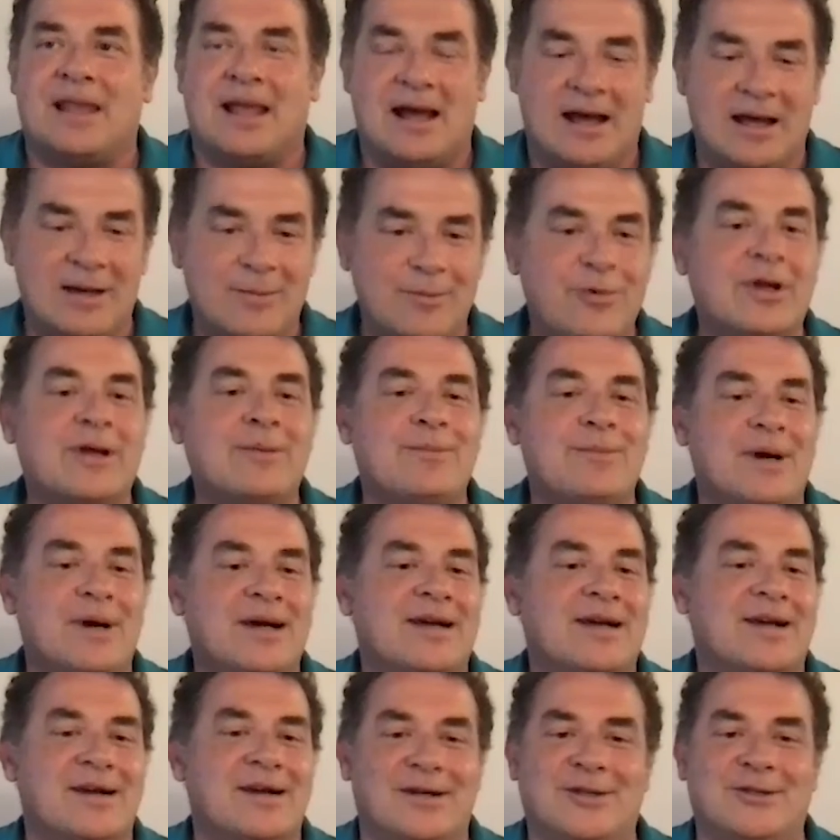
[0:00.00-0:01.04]
I bring my
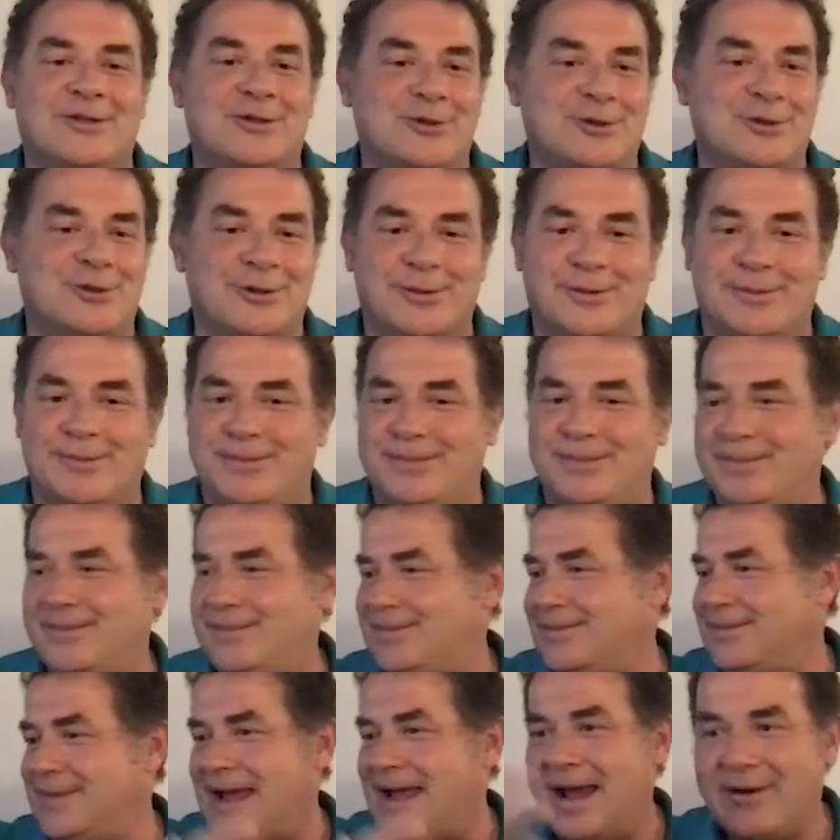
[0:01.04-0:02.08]
cultural
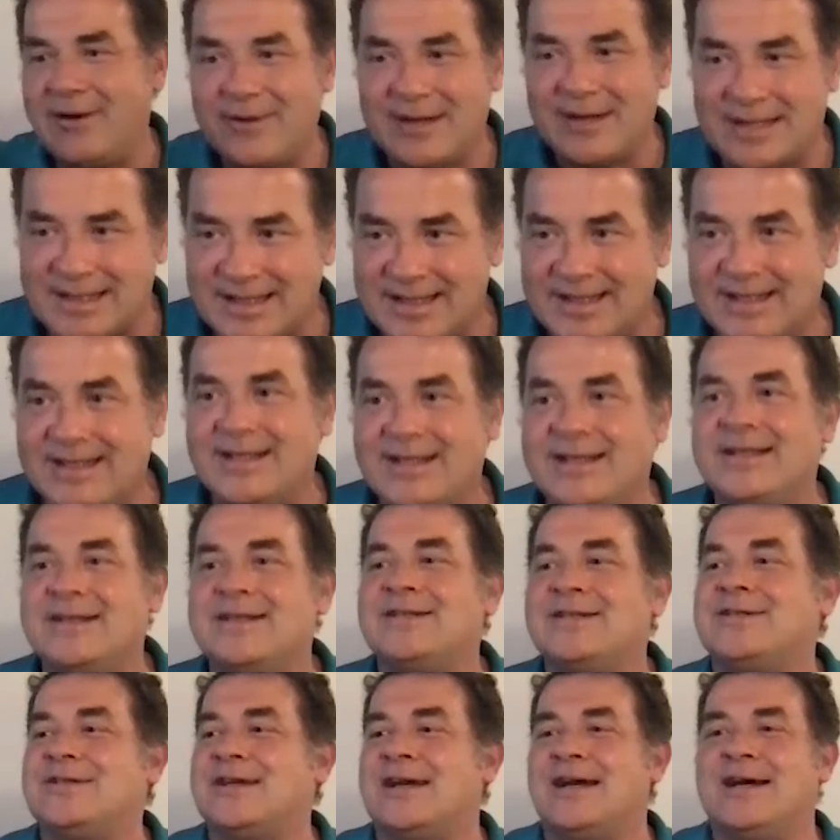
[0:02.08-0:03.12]
heritage,